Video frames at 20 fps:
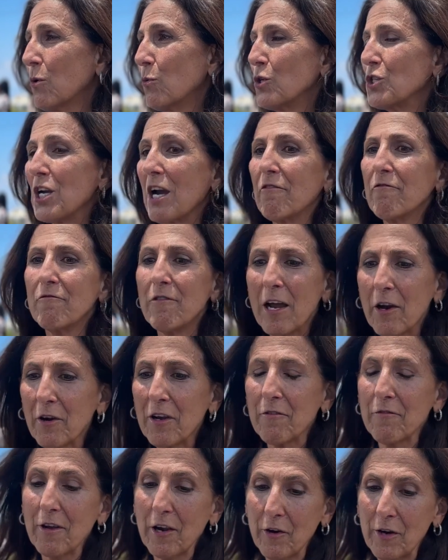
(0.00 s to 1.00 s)
which are
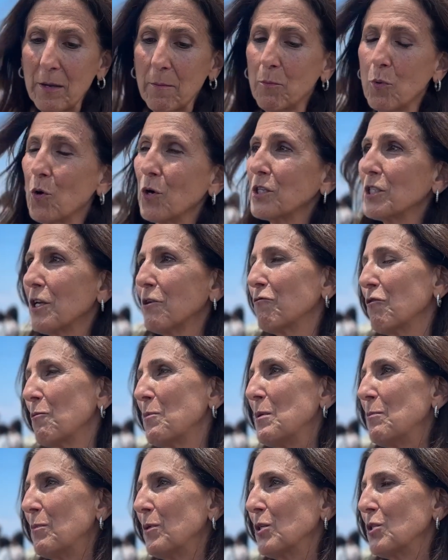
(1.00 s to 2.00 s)
very, very important for
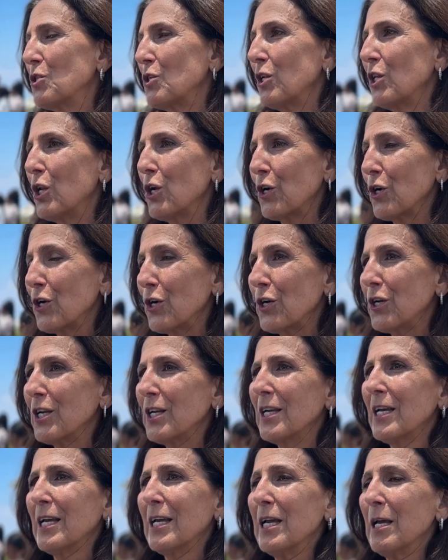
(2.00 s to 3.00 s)
people to learn,
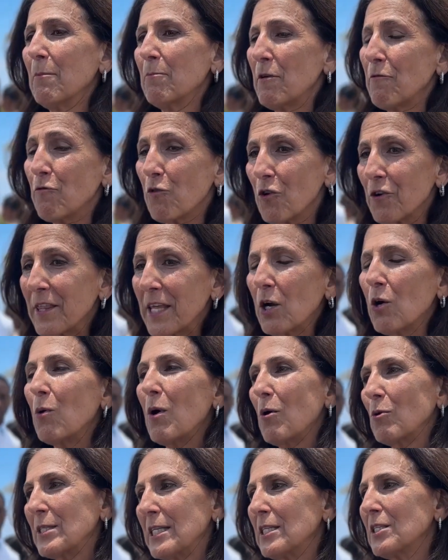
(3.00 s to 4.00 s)
before they
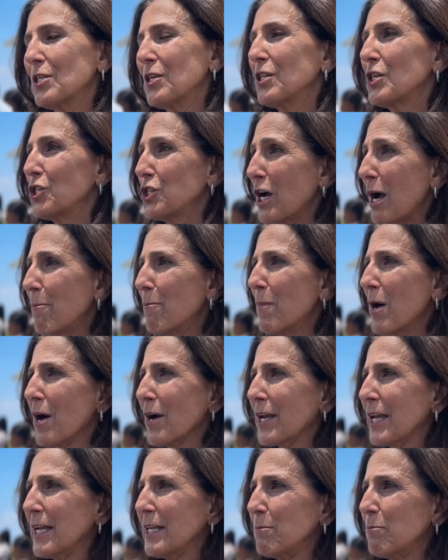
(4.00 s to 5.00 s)
go out into the job
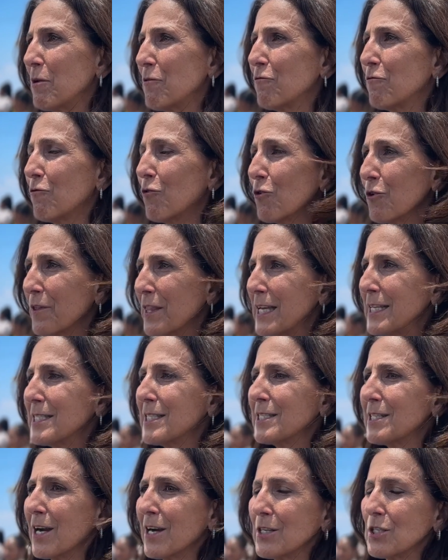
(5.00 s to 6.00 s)
market, before they
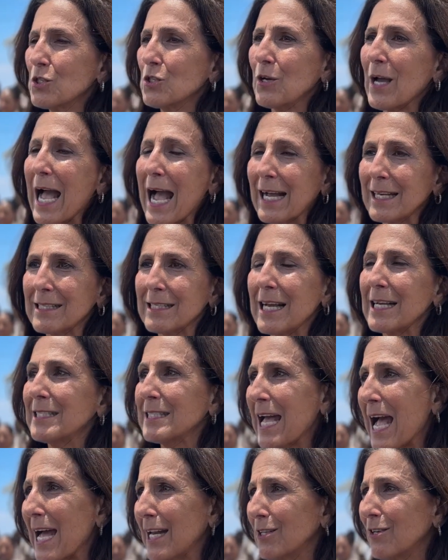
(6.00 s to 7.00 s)
start to act
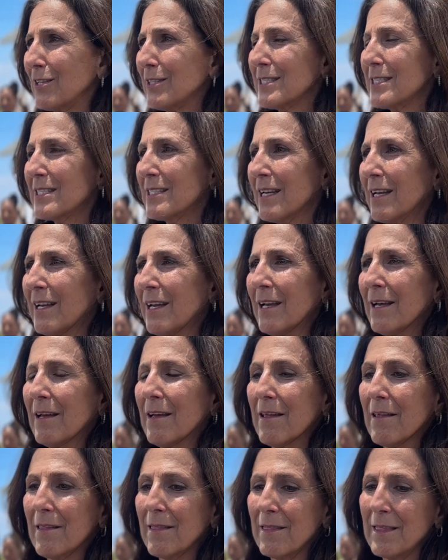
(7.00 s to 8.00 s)
as adults.
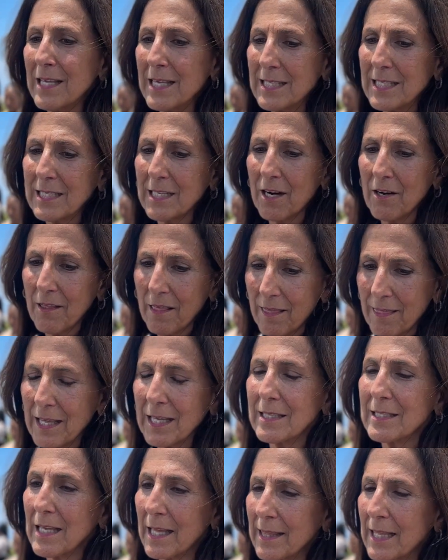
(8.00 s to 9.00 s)
These are the
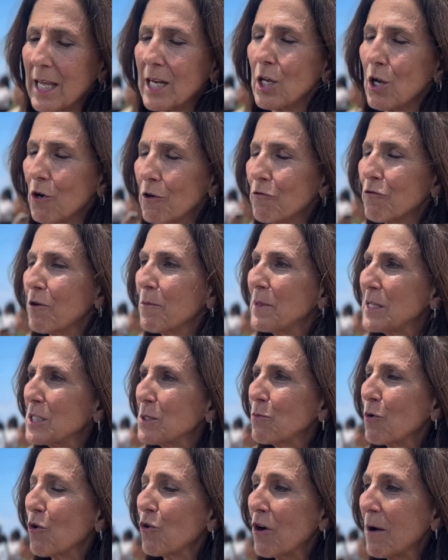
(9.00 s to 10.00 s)
things that they learn from
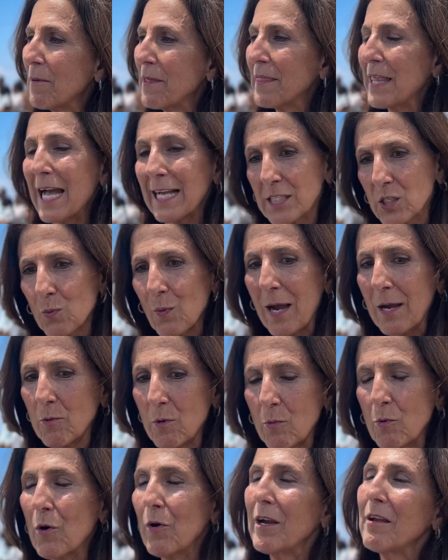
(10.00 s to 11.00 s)
this program, and that's why
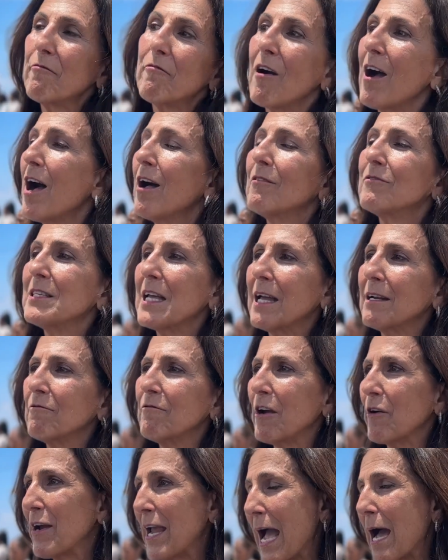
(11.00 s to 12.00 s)
we were involved
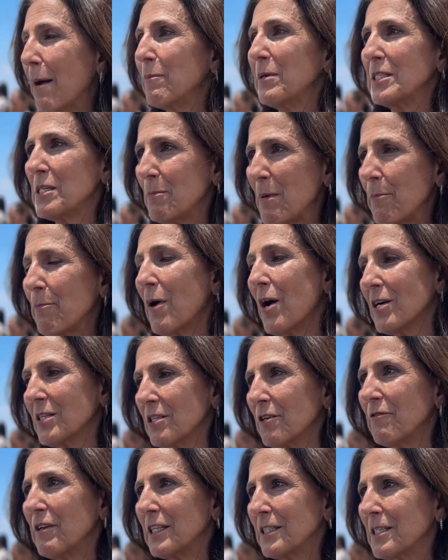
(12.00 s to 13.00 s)
and very happy to be part
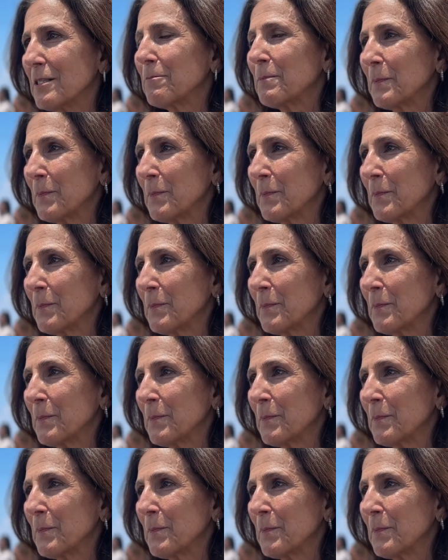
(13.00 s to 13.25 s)
of it.